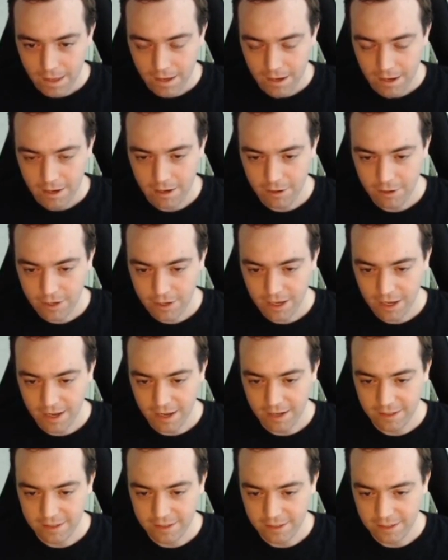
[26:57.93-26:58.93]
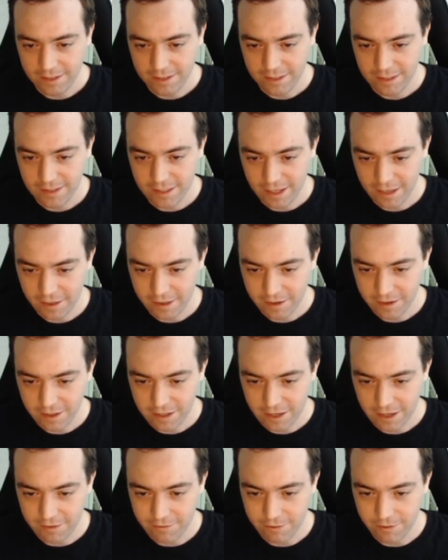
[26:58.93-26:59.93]
Okay, so this is the other
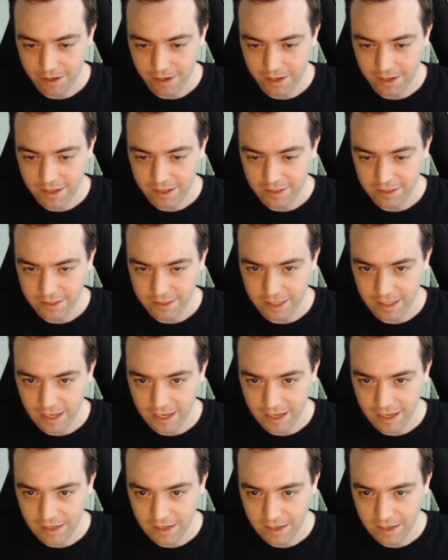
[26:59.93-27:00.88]
tough one, Hell's Gate.